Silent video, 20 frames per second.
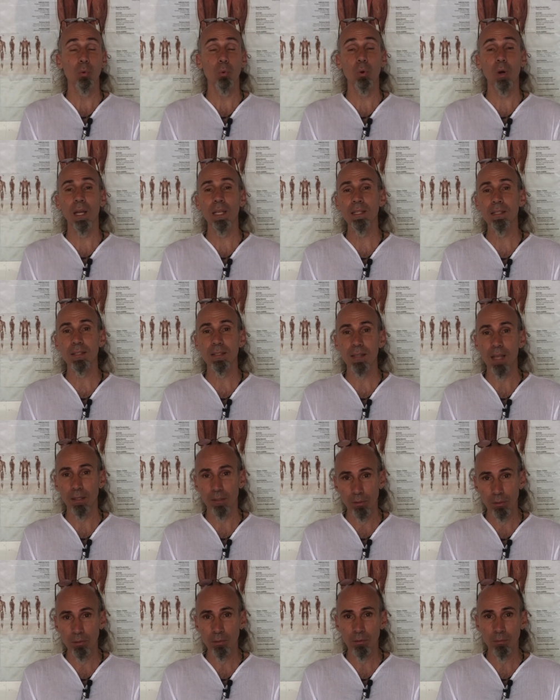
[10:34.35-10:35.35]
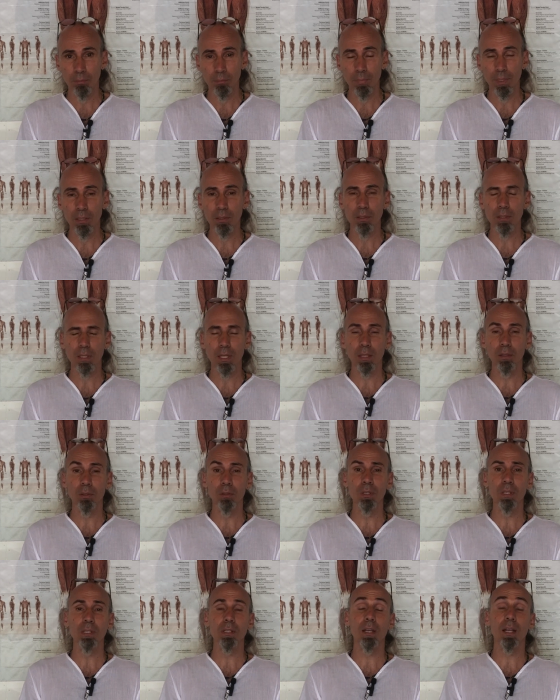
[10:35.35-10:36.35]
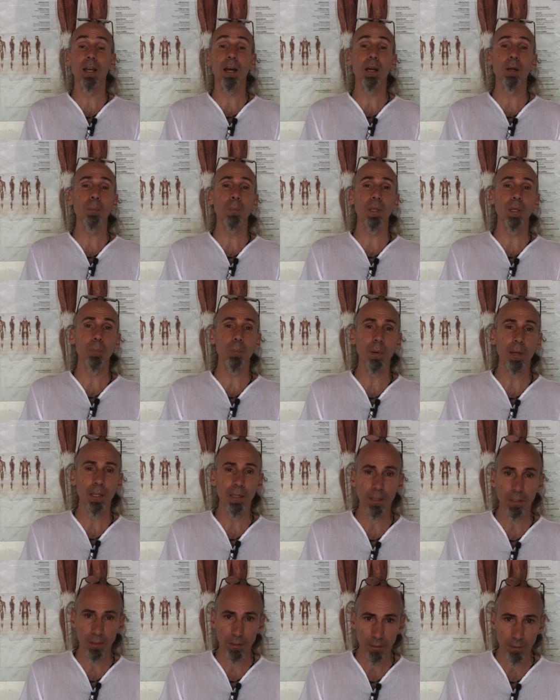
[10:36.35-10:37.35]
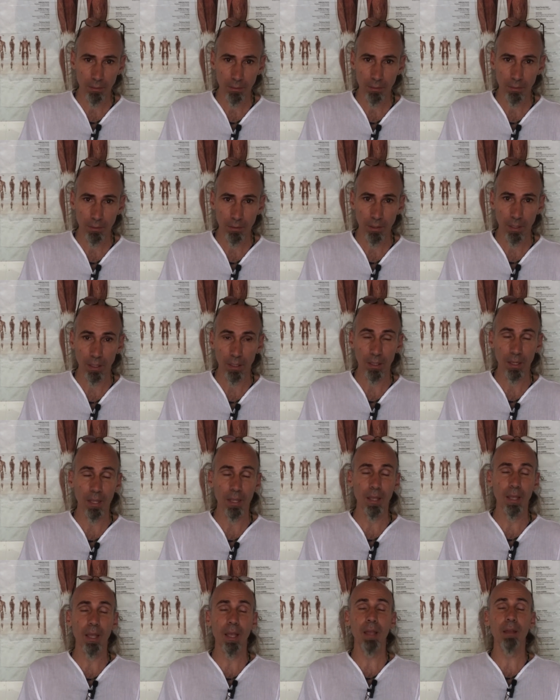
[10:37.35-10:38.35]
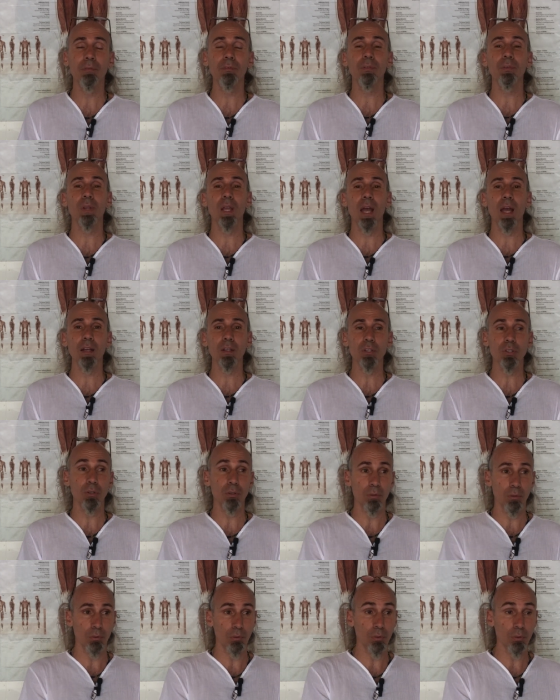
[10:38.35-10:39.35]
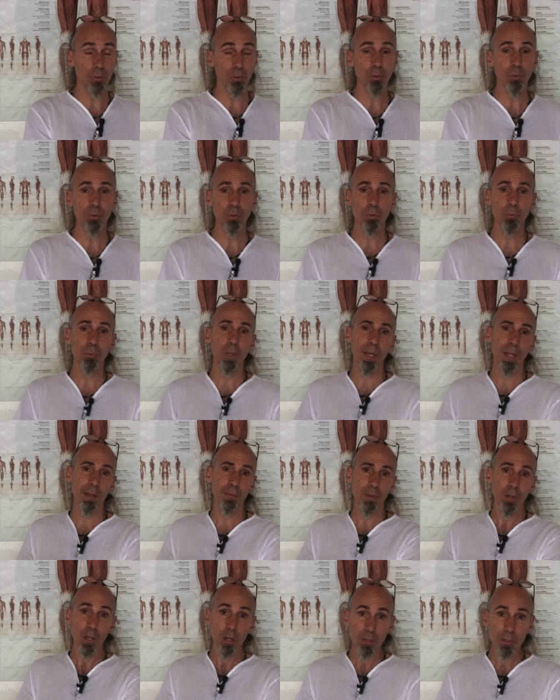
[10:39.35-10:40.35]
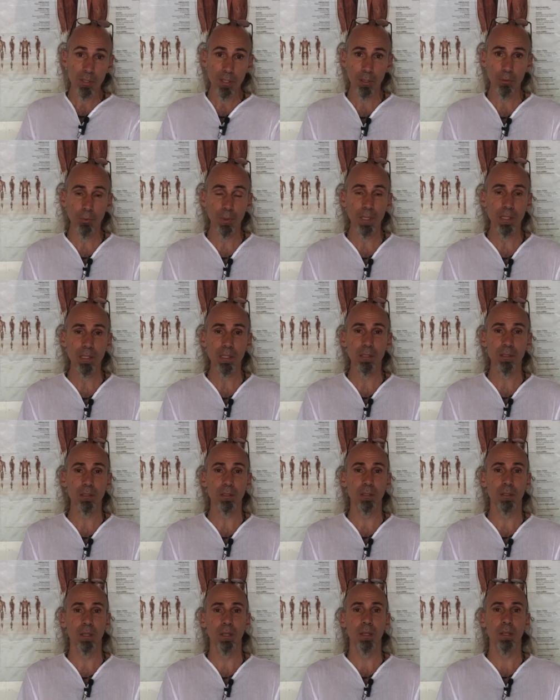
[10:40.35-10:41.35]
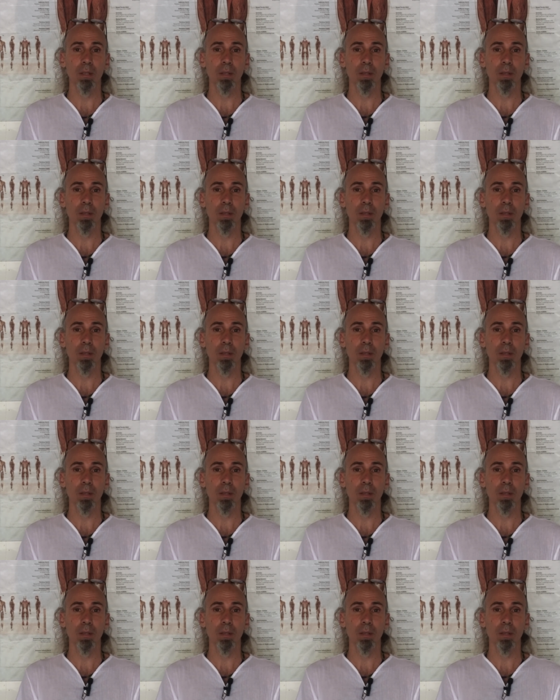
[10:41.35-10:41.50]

Why Saturn? Because Saturn is a karmic planet and every action you do will have a consequences,